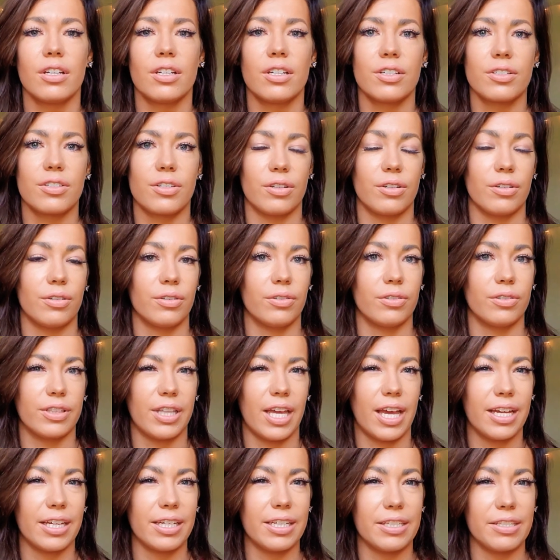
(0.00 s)
So
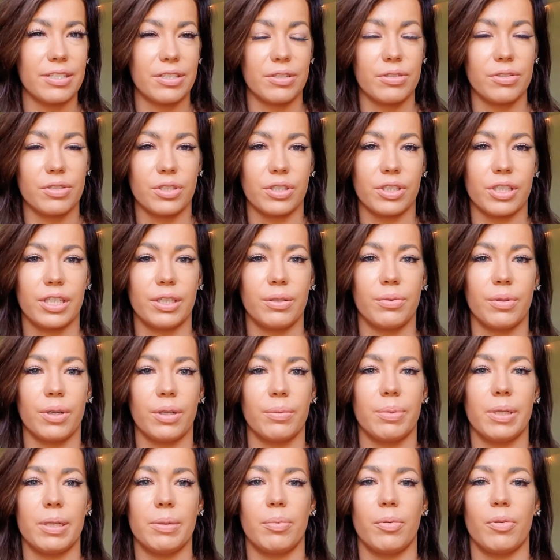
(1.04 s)
that is usually where
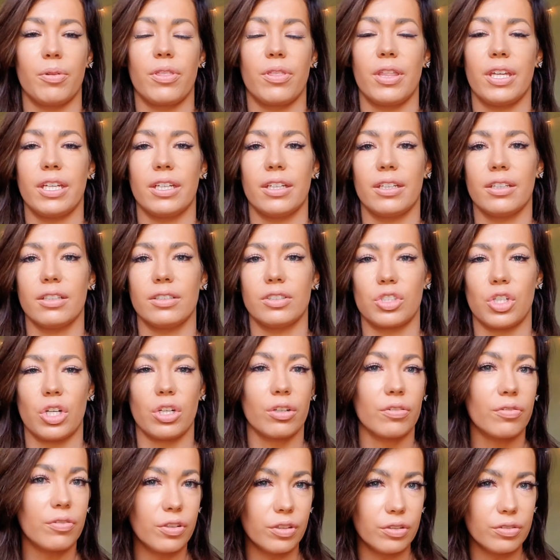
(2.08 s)
people think junk
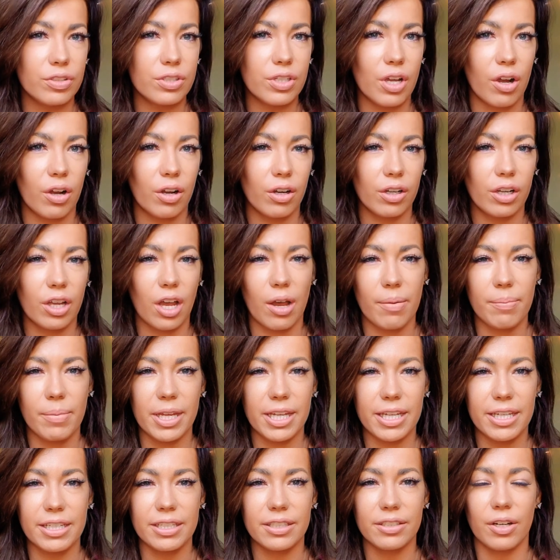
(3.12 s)
foods come
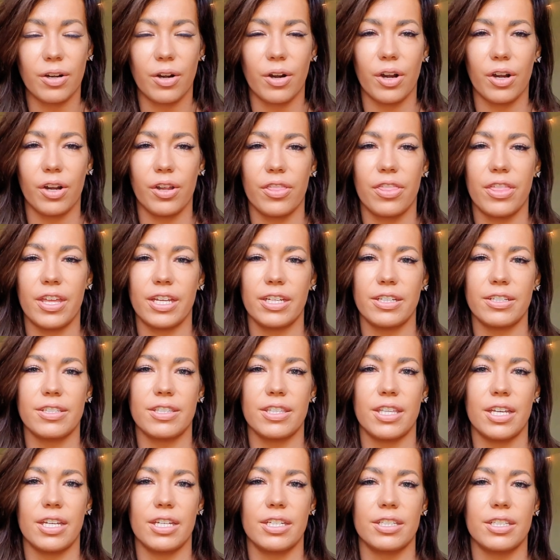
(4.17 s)
in, are things
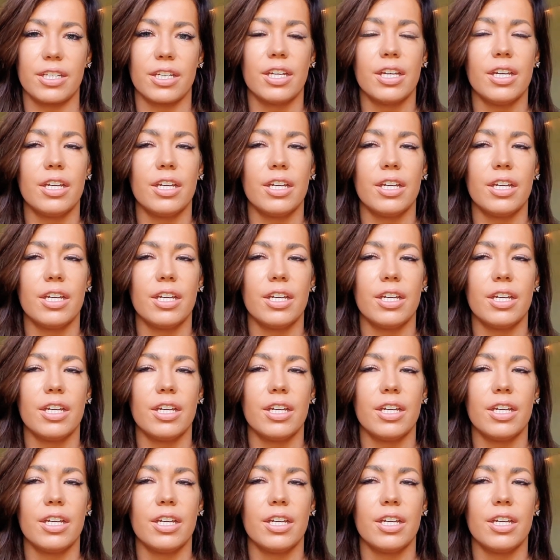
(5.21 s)
that